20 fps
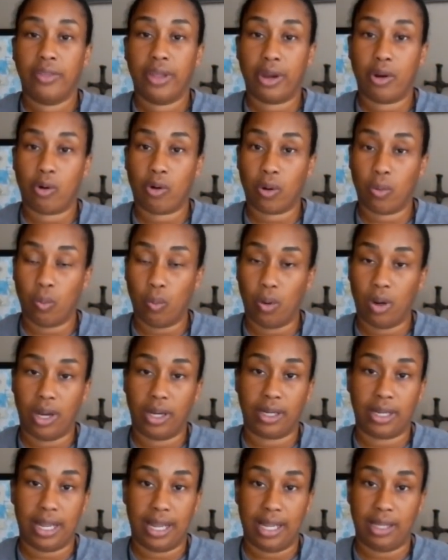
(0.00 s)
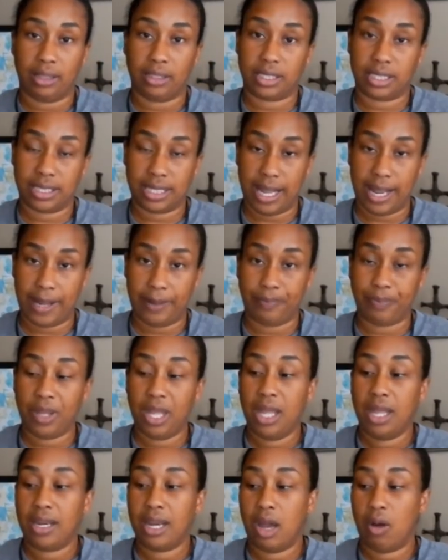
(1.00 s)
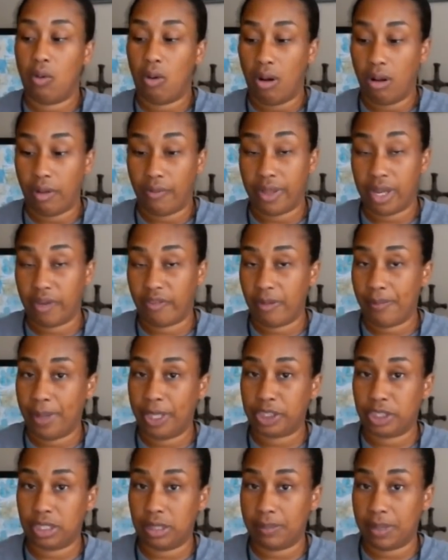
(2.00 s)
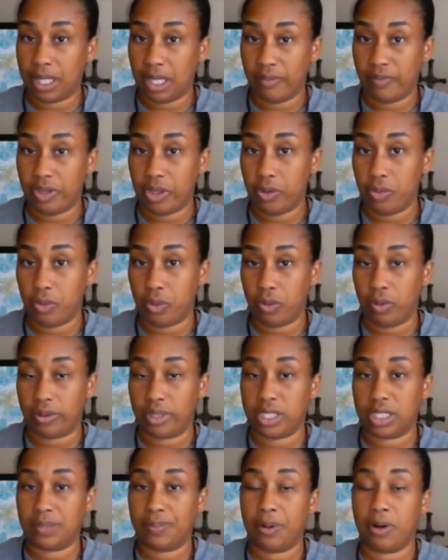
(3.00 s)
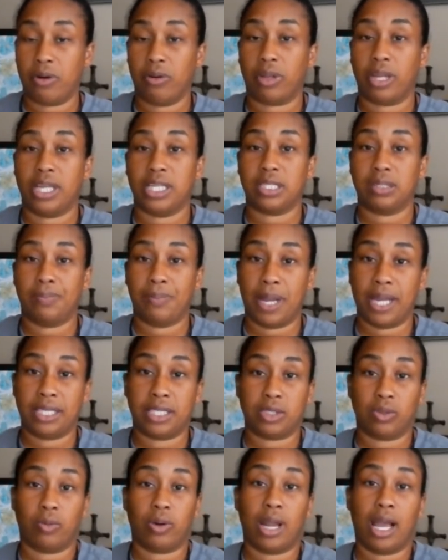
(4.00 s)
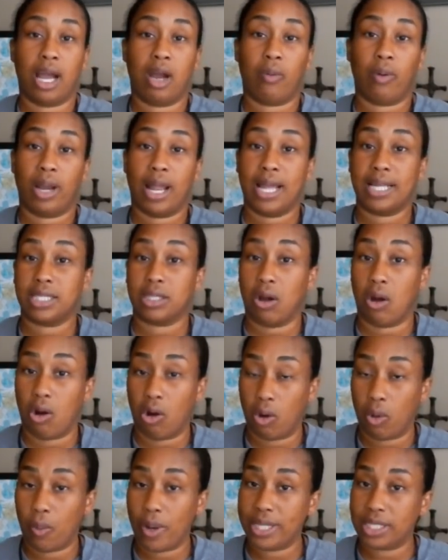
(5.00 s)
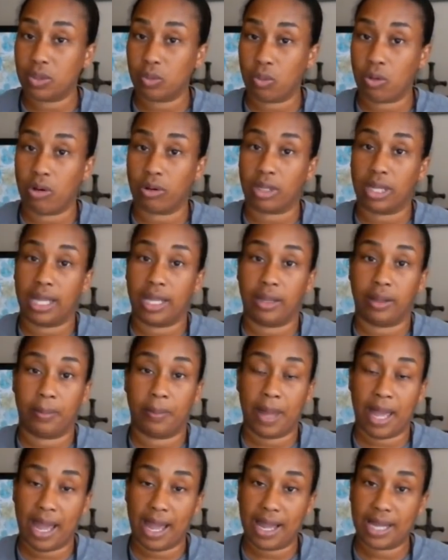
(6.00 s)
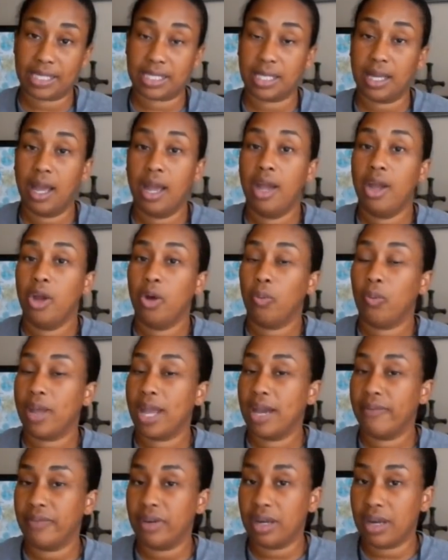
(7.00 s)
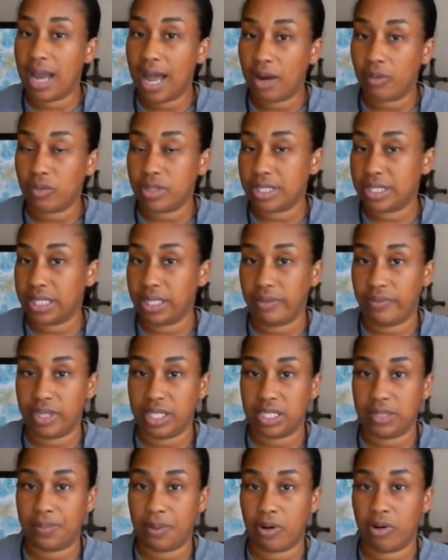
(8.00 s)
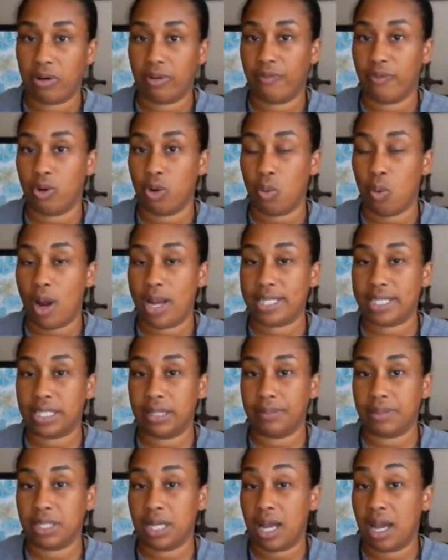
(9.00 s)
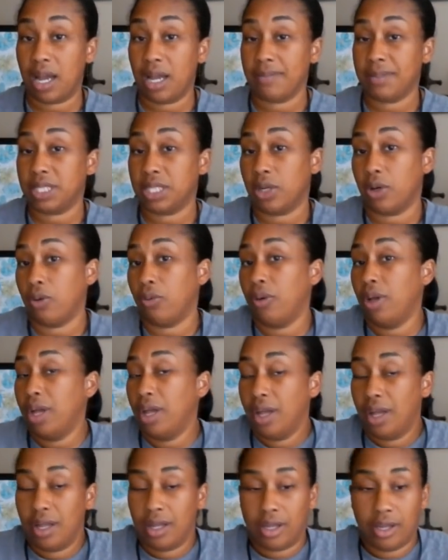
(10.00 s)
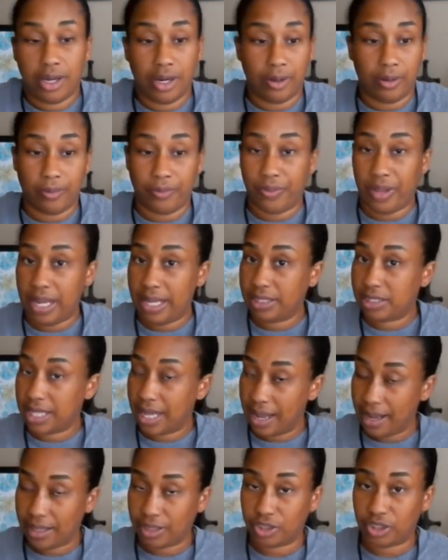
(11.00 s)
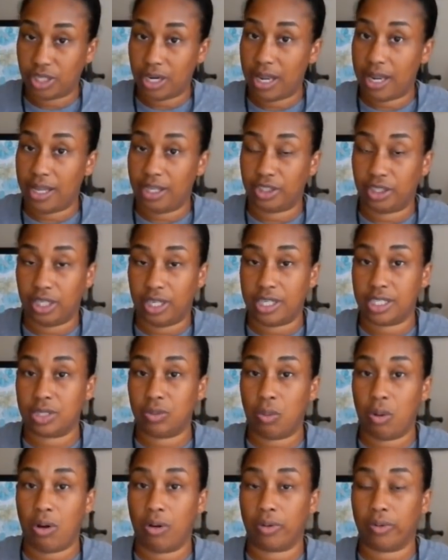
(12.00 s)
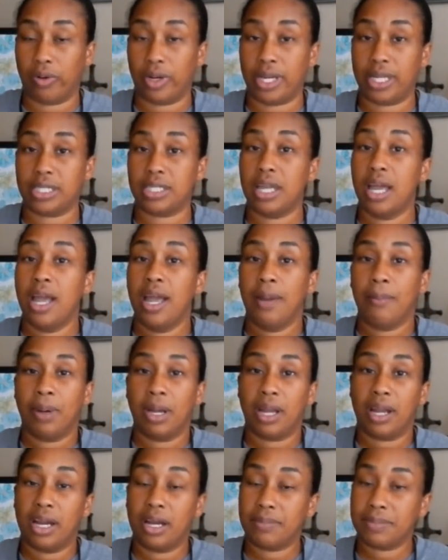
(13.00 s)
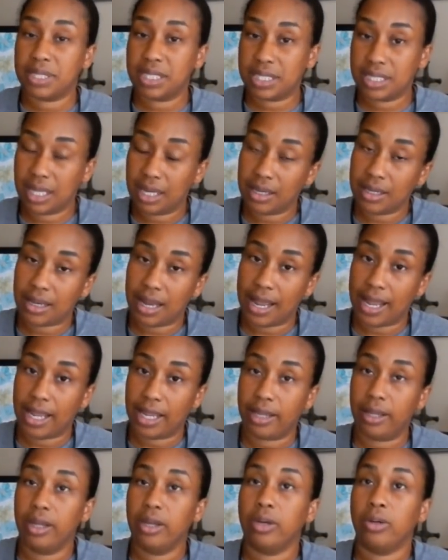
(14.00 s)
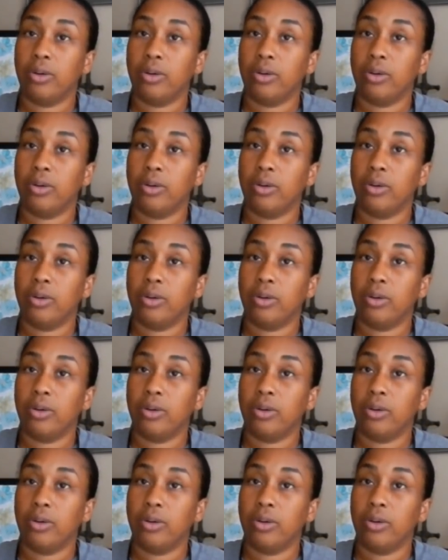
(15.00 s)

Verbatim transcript: They are one and the same. Now, all the information I'm giving you on this perk is based on how it has always worked in the past. We have not received this perk for quite some time, so you know, things can change. It is Walgreens, but come Sunday,